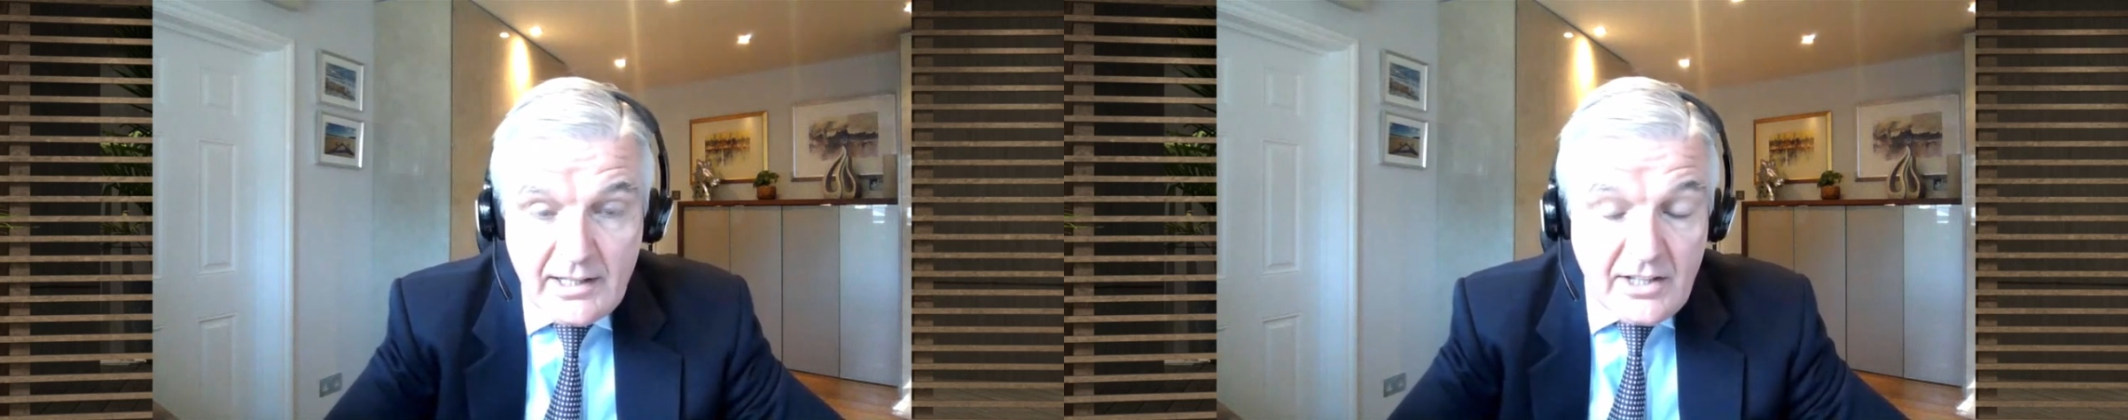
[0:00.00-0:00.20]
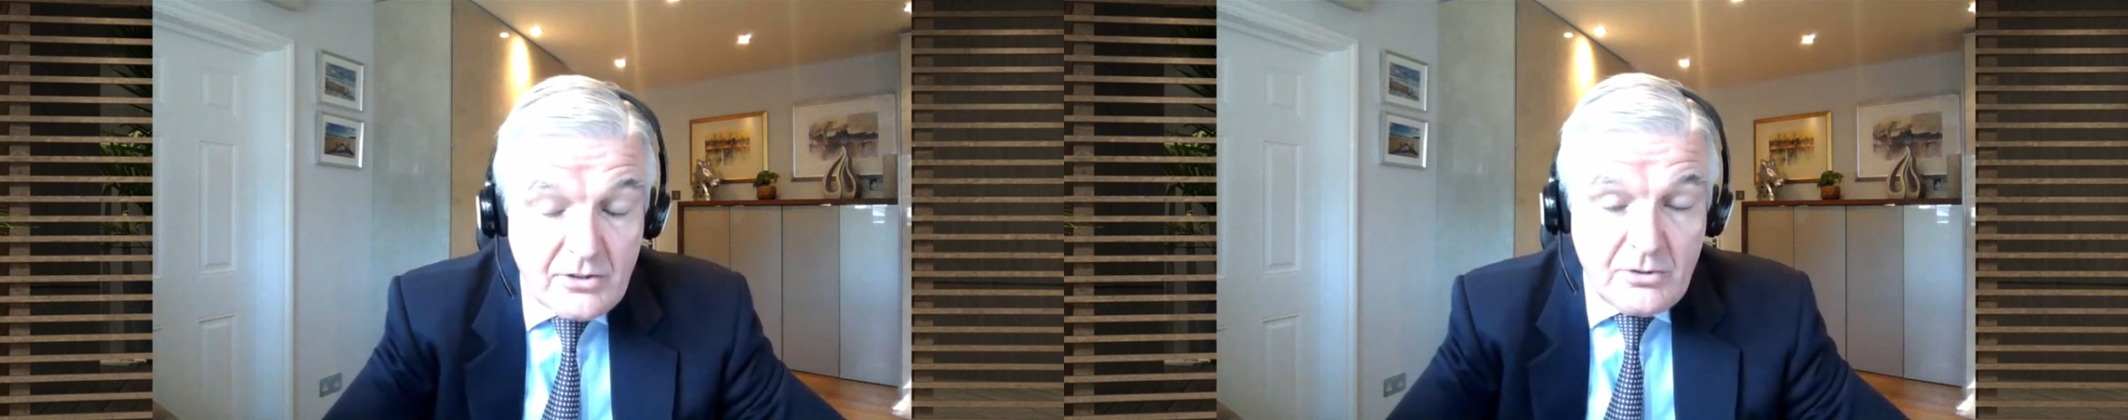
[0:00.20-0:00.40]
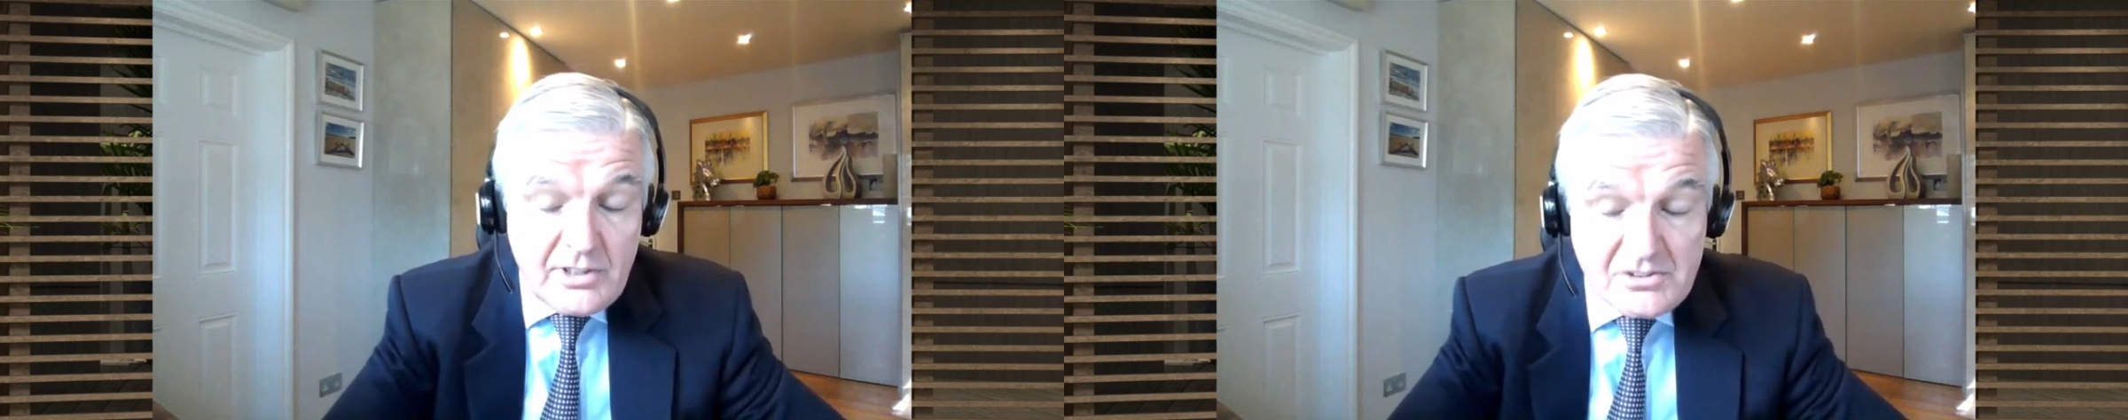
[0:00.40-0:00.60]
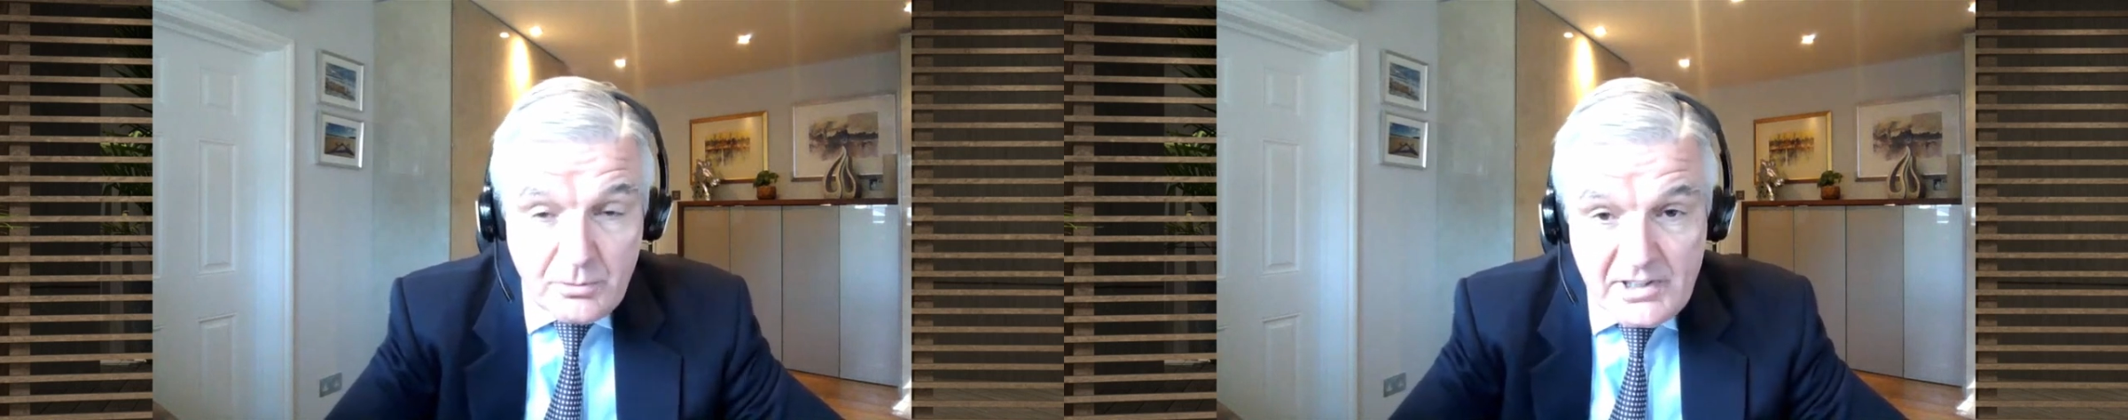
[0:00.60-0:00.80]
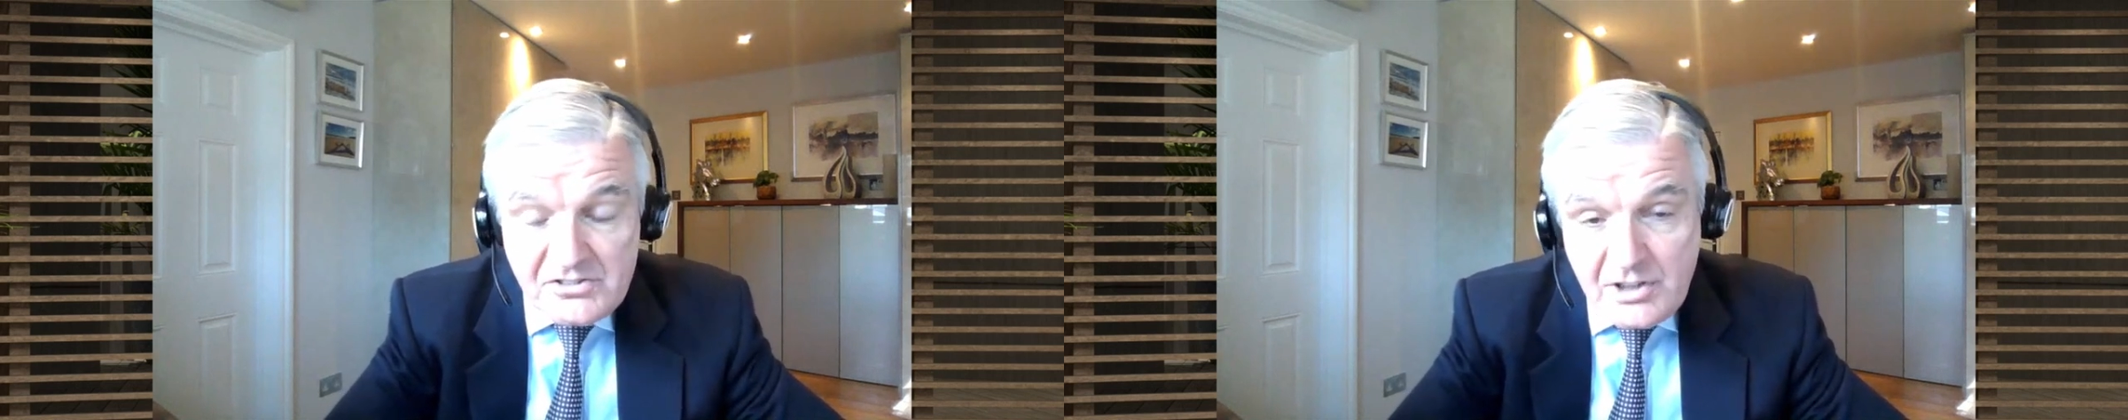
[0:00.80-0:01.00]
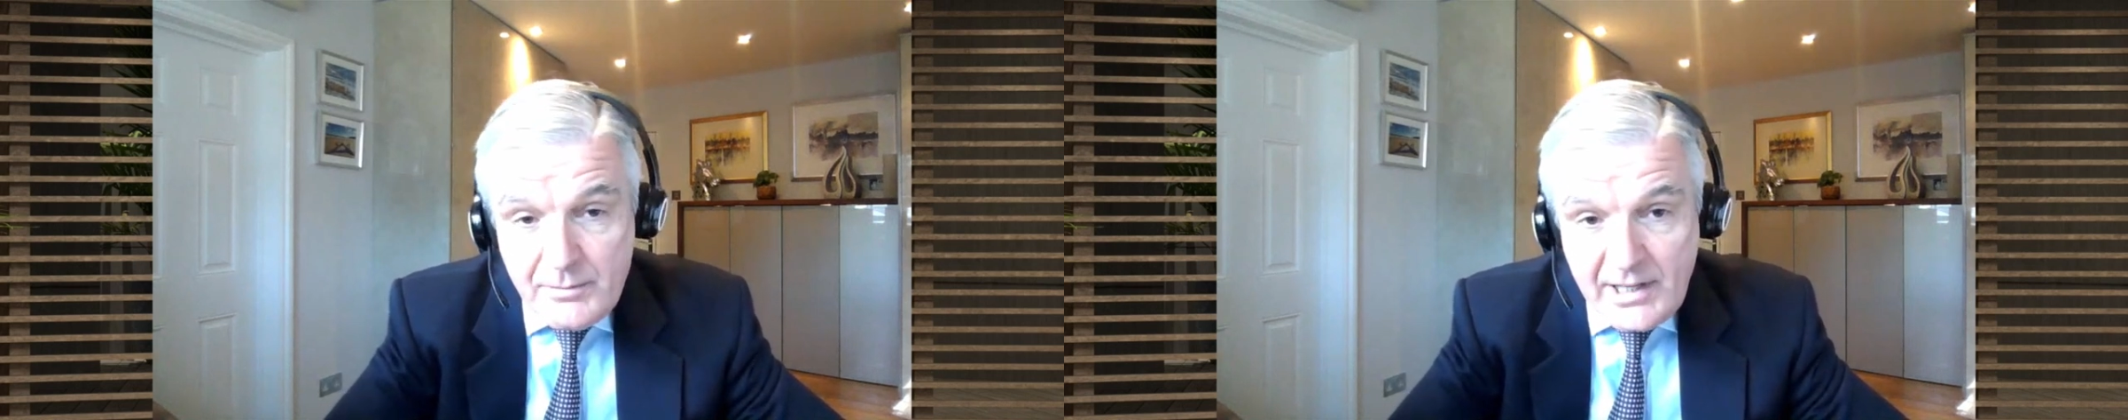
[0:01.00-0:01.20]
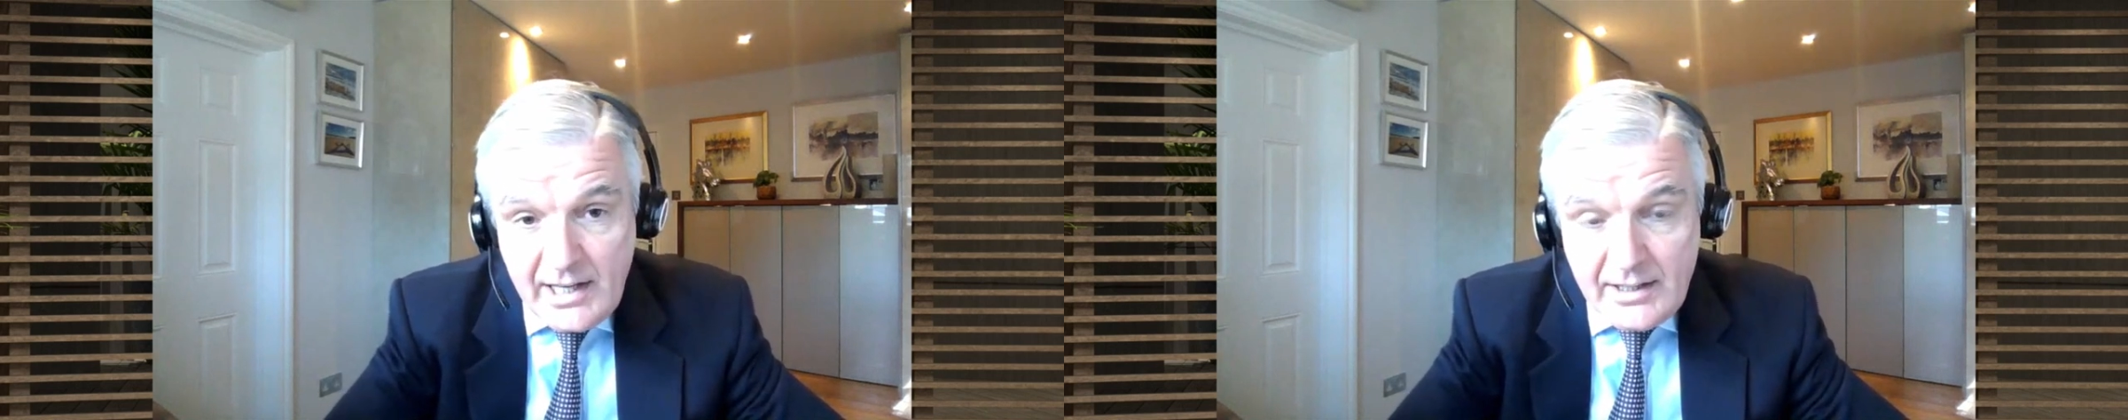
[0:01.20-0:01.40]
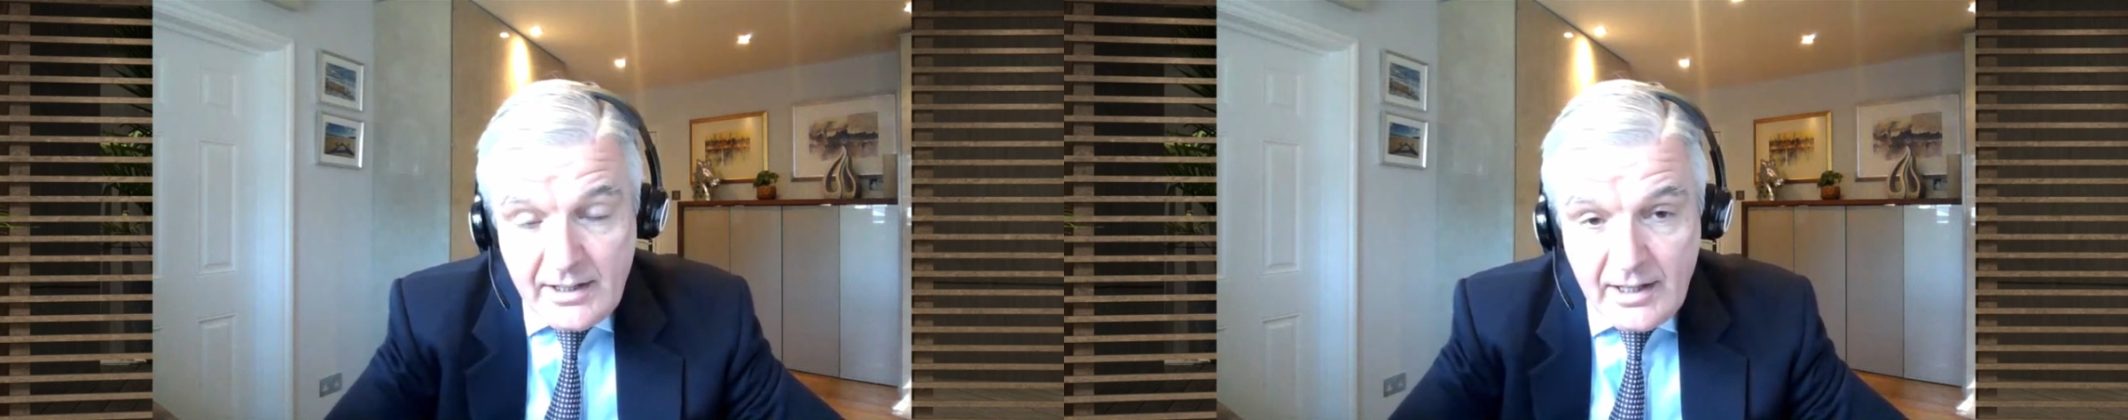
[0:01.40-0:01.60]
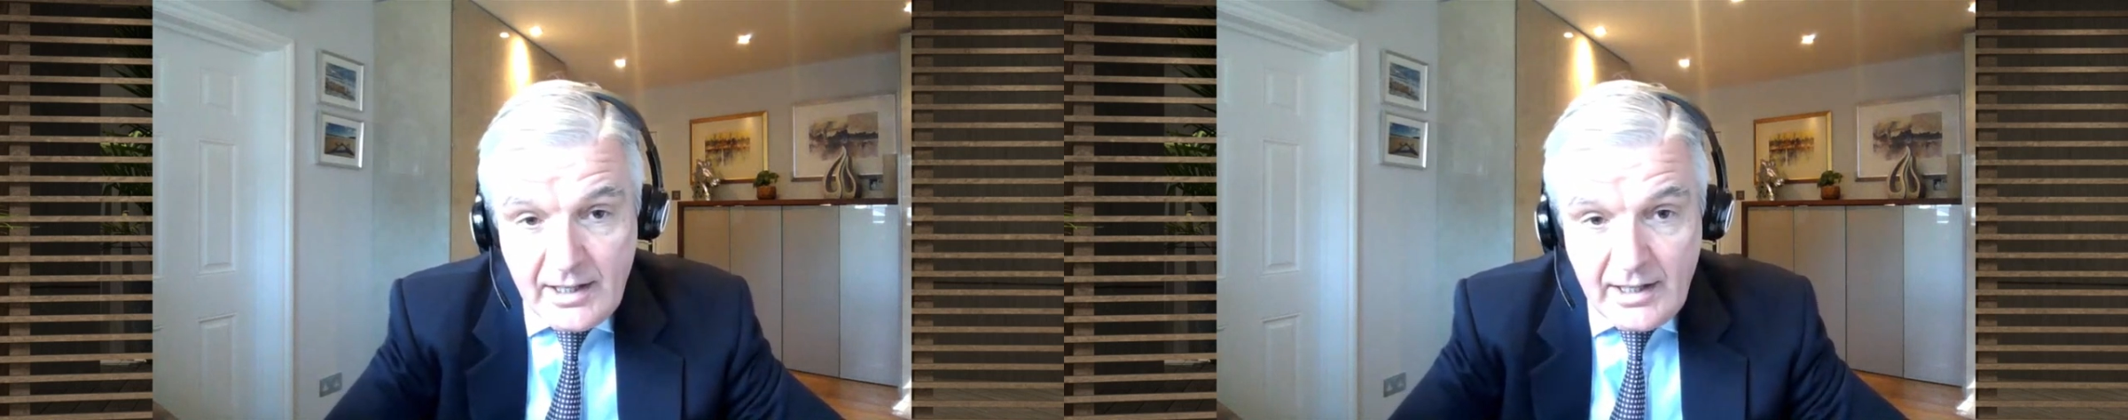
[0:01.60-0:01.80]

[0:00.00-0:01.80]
and he thought this will be the same again.